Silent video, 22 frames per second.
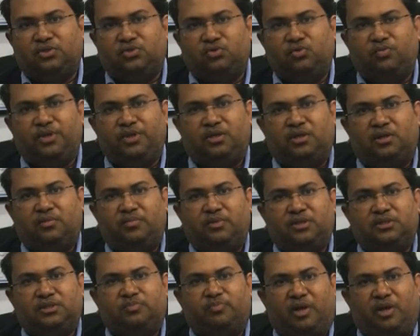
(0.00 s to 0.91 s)
is to be
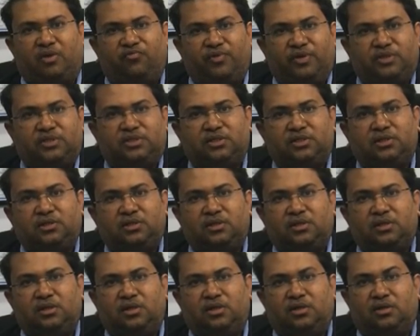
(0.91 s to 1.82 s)
termed as manufacture,
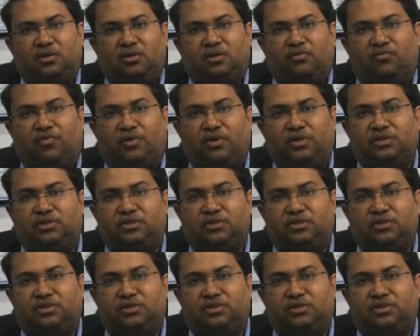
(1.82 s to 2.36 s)
what